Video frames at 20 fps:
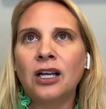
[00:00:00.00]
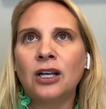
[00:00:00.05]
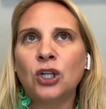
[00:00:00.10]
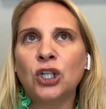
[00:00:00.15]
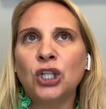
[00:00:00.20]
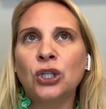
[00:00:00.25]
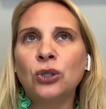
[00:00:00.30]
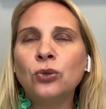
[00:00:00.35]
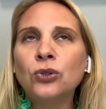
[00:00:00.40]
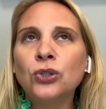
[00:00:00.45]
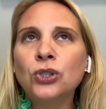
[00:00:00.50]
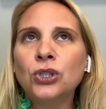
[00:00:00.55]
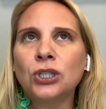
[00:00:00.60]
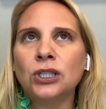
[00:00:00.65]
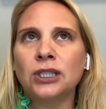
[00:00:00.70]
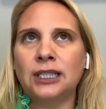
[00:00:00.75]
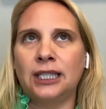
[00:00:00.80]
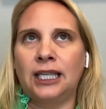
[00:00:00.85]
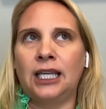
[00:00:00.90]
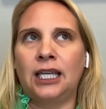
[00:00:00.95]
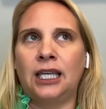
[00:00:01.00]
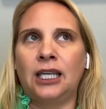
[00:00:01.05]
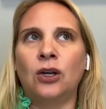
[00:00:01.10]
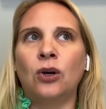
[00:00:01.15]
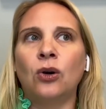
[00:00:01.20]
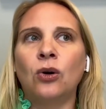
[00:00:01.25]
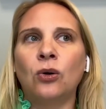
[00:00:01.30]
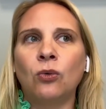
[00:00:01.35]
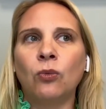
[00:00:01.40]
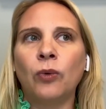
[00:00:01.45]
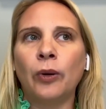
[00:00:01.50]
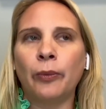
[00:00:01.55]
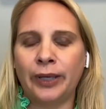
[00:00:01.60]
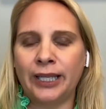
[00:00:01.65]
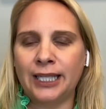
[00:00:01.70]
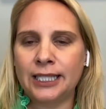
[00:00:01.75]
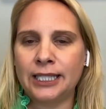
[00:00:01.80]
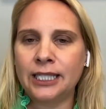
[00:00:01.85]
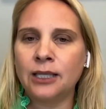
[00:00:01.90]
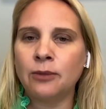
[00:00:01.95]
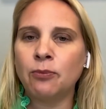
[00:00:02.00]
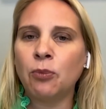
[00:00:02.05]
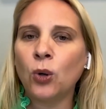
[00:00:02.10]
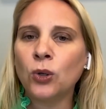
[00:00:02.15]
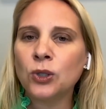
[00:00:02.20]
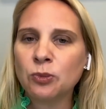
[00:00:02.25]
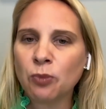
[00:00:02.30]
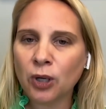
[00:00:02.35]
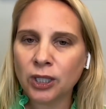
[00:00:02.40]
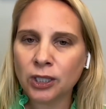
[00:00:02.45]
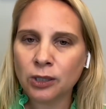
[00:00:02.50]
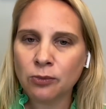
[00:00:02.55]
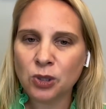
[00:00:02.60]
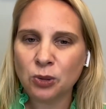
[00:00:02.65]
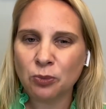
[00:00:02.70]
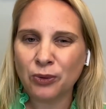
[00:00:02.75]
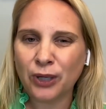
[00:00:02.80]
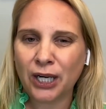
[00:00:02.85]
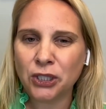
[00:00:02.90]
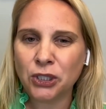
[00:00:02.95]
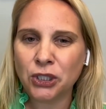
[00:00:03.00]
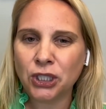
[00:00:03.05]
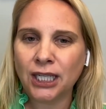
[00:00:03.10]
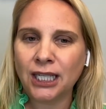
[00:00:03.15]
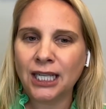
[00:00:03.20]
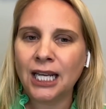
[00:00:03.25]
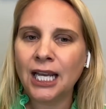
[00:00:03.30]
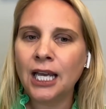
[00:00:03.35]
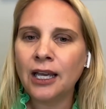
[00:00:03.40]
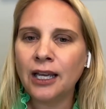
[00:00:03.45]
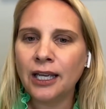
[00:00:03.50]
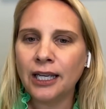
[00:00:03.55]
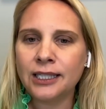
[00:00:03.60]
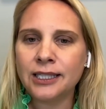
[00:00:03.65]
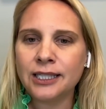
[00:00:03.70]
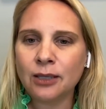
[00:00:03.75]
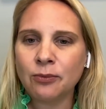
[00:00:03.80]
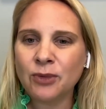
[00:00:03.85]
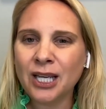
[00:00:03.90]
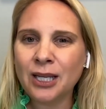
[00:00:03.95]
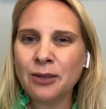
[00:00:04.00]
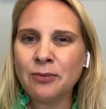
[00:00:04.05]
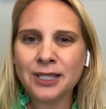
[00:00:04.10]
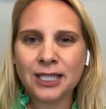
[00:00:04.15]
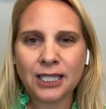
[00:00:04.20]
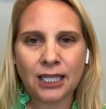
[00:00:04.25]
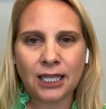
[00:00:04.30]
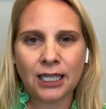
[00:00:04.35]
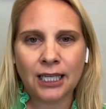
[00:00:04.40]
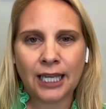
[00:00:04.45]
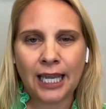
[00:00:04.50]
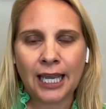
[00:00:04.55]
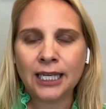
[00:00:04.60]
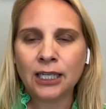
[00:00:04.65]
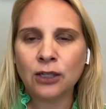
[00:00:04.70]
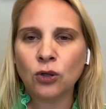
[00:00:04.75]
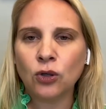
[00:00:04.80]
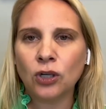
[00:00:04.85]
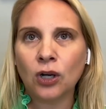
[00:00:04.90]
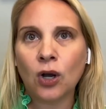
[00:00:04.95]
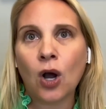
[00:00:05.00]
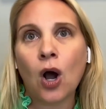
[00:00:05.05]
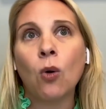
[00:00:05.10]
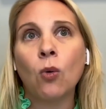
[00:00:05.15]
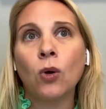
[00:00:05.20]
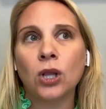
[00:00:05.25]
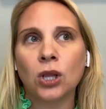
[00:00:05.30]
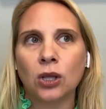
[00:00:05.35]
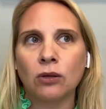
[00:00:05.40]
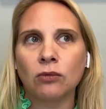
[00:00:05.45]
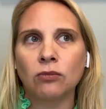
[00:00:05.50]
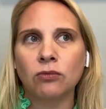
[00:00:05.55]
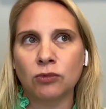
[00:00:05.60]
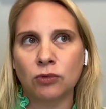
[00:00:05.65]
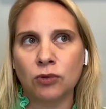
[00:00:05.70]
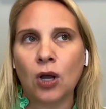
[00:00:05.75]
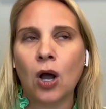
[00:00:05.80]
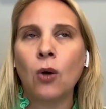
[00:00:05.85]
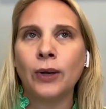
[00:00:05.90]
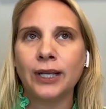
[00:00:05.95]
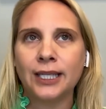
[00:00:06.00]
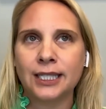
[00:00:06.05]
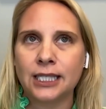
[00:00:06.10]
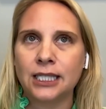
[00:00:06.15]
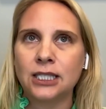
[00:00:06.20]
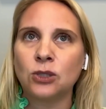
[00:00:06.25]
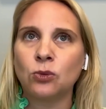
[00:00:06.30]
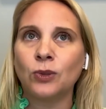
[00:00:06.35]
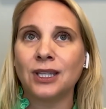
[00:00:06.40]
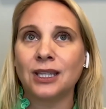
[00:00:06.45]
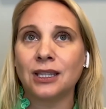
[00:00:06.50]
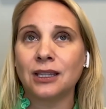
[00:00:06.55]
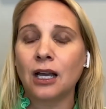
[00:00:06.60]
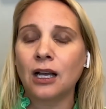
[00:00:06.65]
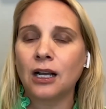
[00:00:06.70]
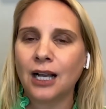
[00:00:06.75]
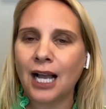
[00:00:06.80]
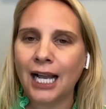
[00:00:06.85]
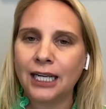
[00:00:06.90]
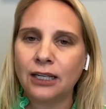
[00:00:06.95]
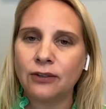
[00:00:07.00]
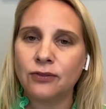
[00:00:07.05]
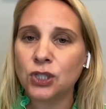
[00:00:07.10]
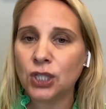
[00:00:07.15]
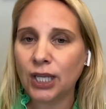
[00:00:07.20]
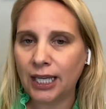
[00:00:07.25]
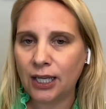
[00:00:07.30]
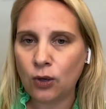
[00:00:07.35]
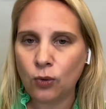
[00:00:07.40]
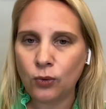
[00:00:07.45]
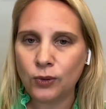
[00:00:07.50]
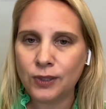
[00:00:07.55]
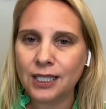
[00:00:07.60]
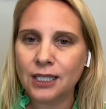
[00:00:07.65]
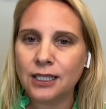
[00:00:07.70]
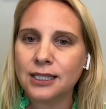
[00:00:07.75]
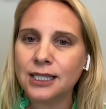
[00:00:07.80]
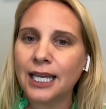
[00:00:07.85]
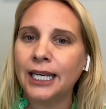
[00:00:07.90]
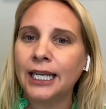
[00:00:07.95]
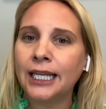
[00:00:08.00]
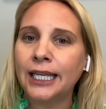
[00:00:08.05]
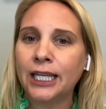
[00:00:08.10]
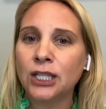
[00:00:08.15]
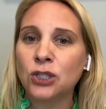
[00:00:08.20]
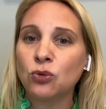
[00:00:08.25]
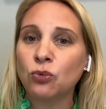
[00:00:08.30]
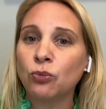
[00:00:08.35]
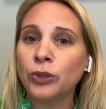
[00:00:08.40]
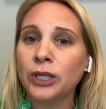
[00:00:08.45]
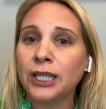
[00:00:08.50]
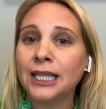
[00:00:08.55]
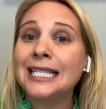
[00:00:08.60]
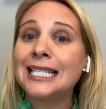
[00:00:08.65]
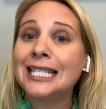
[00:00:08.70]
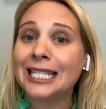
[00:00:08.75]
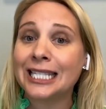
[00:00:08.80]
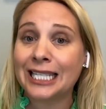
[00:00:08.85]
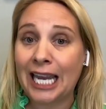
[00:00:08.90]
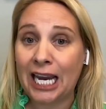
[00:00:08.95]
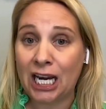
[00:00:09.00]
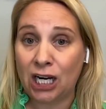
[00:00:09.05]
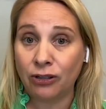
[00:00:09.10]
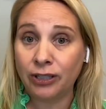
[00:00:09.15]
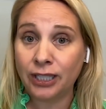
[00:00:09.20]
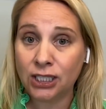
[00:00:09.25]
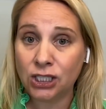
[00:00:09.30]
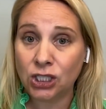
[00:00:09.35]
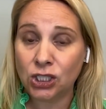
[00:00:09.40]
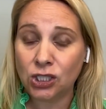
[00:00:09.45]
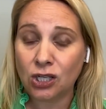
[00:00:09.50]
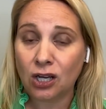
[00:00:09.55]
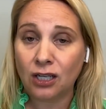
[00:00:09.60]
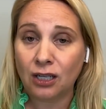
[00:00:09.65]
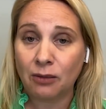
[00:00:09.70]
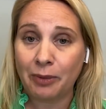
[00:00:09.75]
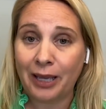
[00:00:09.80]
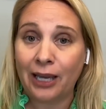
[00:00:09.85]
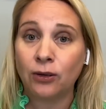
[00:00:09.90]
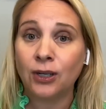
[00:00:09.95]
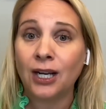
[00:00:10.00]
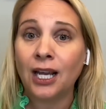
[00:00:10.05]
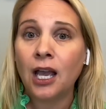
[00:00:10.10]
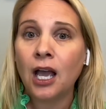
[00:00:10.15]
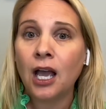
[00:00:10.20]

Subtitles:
usually when we see postpartum depression, it sometimes can coexist with a kind of psychosis, and it gets really scary to talk about.